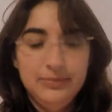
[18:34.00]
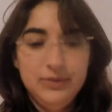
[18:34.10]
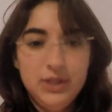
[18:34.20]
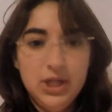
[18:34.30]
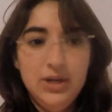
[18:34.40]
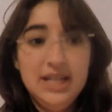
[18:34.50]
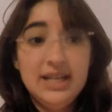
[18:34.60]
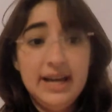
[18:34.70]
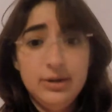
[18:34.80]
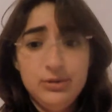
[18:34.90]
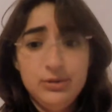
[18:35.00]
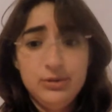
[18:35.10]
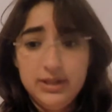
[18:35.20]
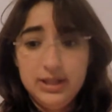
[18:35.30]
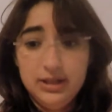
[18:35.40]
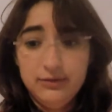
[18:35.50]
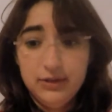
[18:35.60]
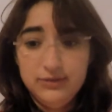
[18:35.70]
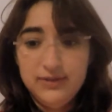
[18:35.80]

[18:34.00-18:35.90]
So he diagnosed me within the first